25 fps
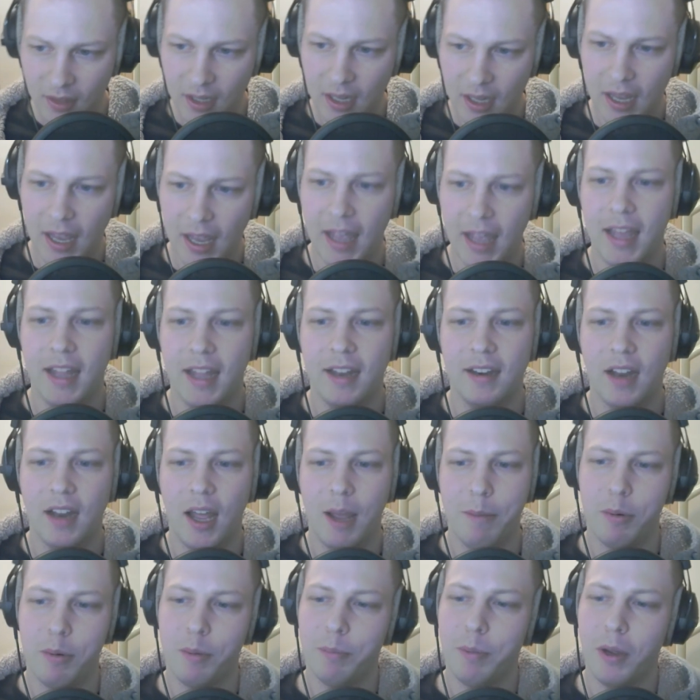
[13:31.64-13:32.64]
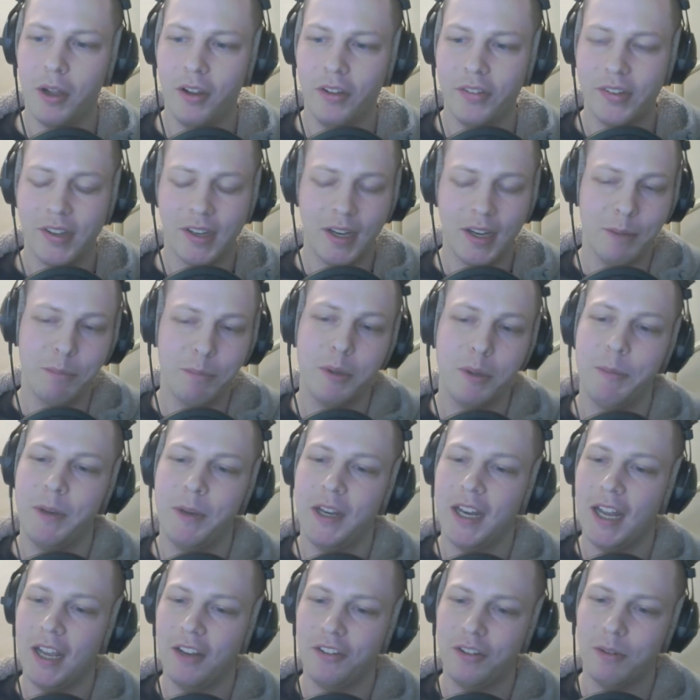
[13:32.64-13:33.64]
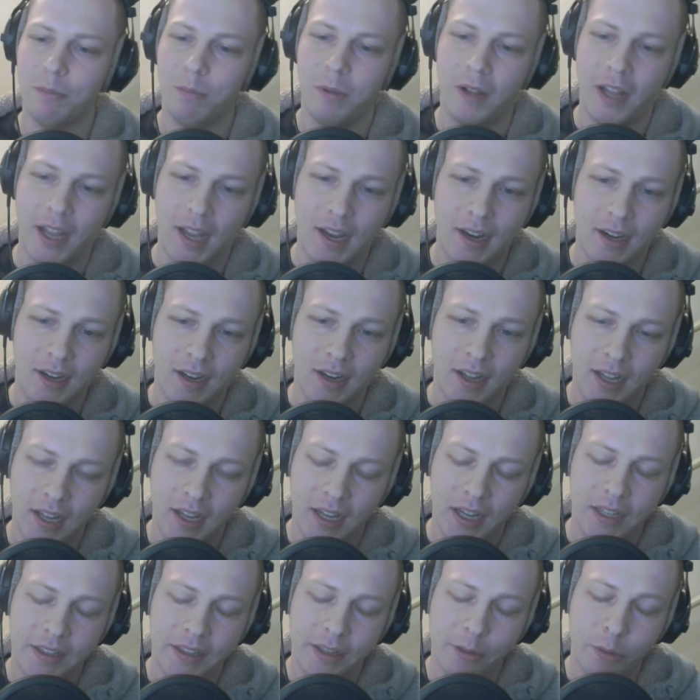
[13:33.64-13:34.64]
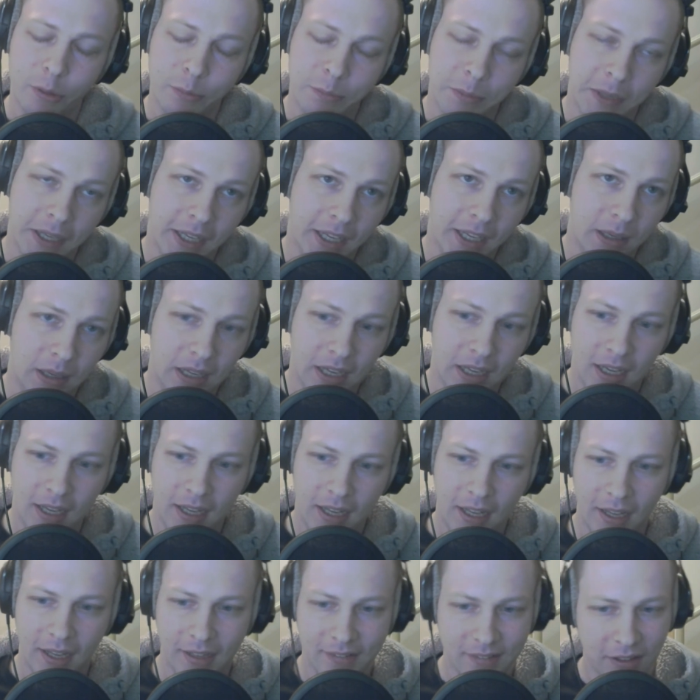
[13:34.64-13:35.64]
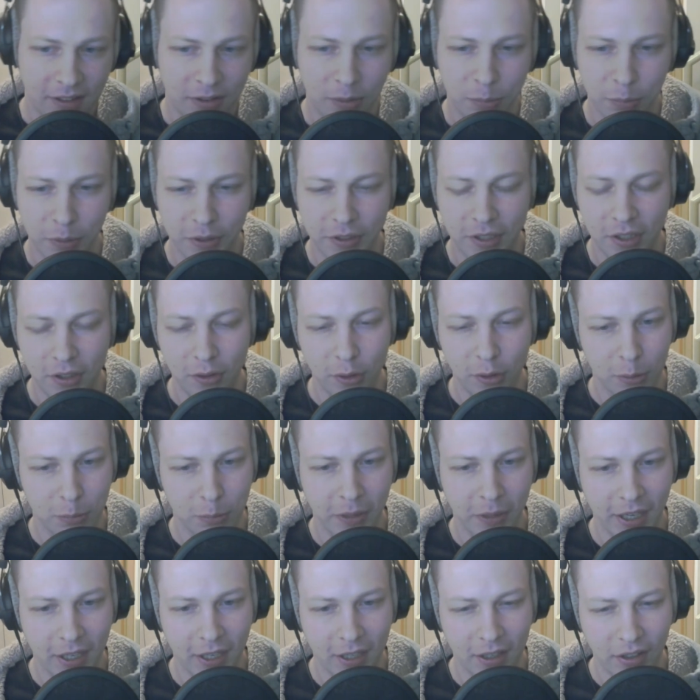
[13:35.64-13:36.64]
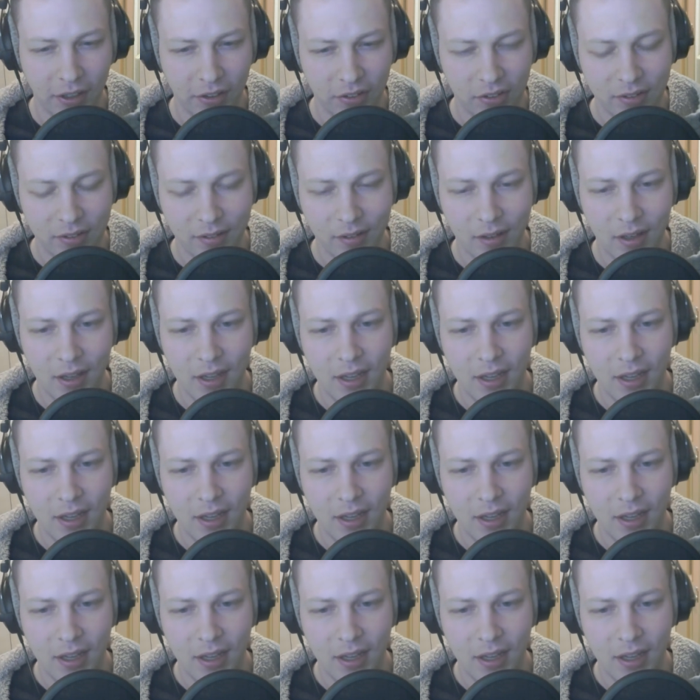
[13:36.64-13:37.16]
and I proposed an implementation plan that would be accessible to newer players.